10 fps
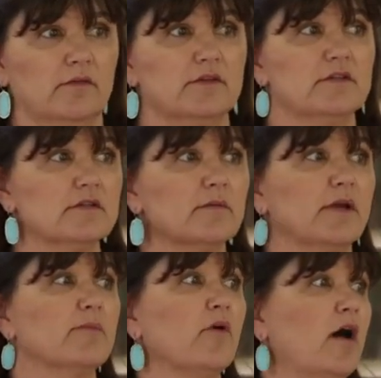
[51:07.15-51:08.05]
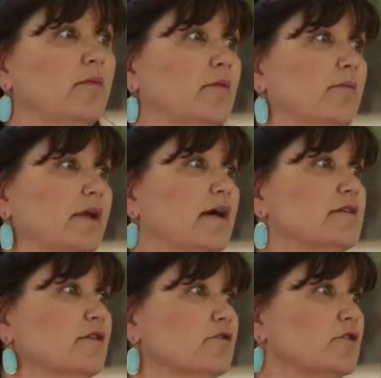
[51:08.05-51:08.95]
This is a big problem
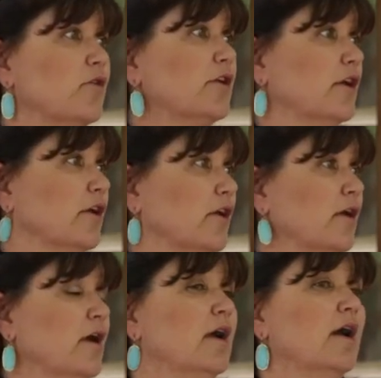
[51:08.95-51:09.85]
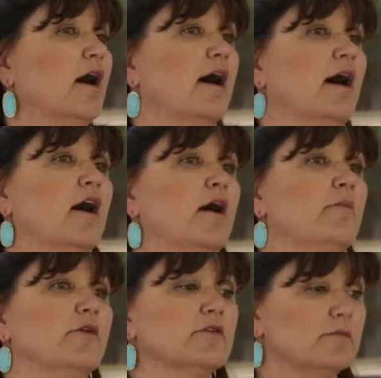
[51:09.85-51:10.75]
because there's no cure.
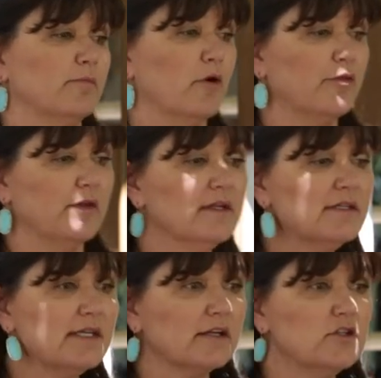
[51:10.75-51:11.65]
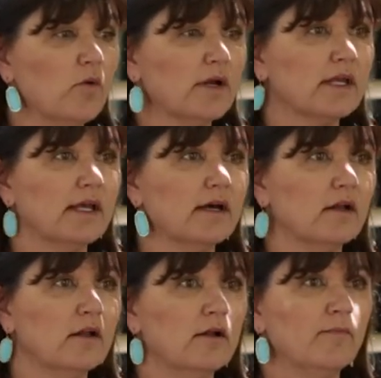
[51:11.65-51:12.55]
Um, there's both the insect you want to
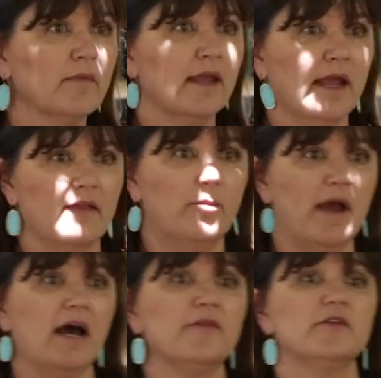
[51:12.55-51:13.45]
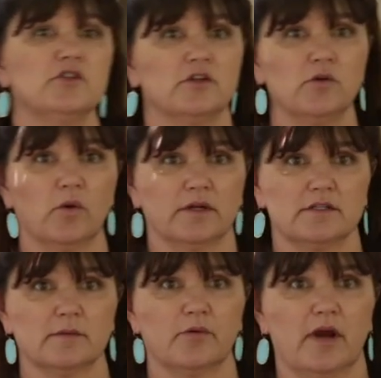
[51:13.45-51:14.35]
kill and the pathogen you want to
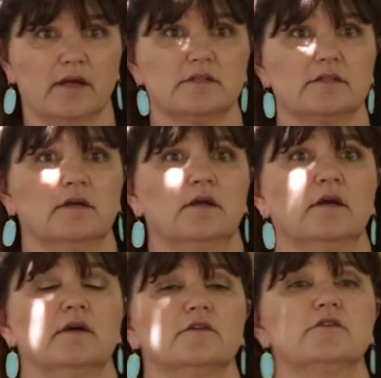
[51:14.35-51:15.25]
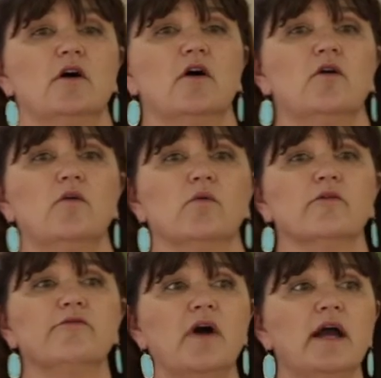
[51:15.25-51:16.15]
suppress. So
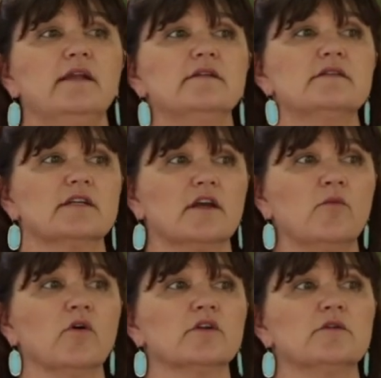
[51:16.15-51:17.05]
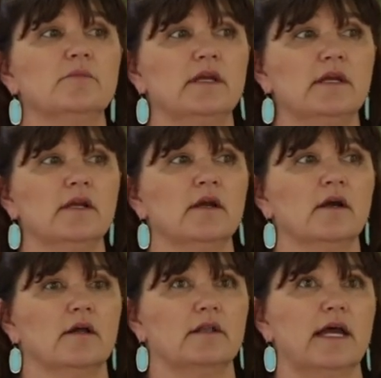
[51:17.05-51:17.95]
we're finding sycamore to be
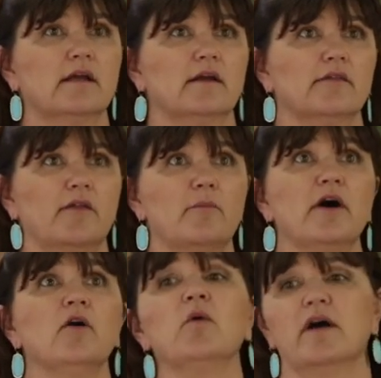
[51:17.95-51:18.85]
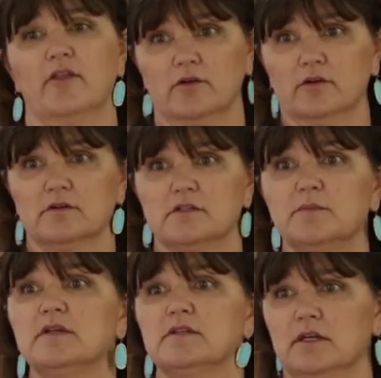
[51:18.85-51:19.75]
like the bellwether
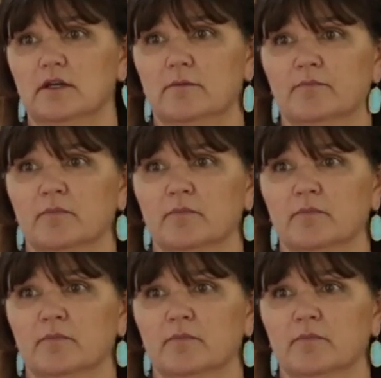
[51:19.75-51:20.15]
species.